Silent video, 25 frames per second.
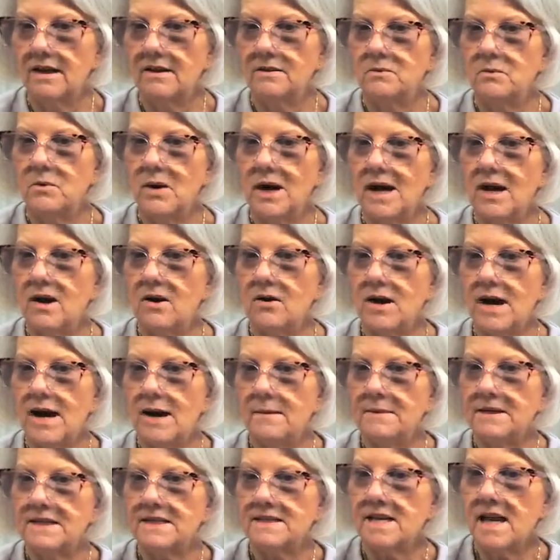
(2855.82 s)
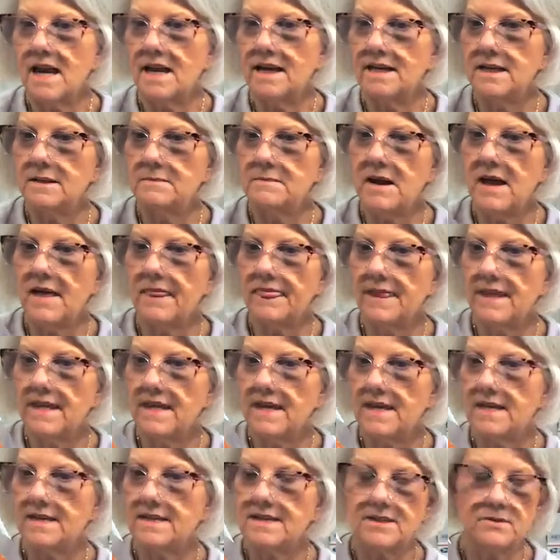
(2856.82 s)
Wow, I'm excited about
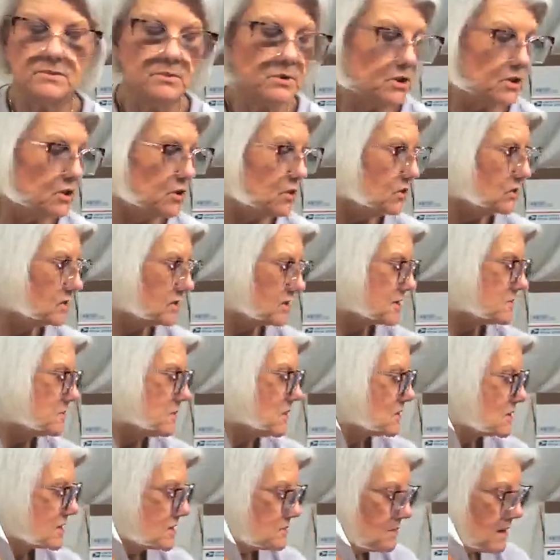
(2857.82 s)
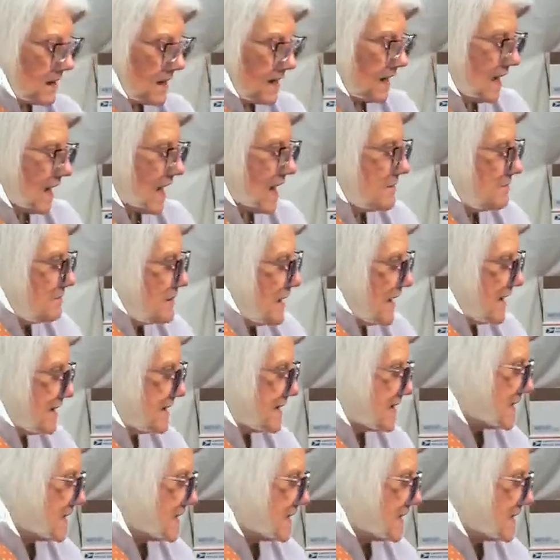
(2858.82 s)
this. Woo, it's the most money I made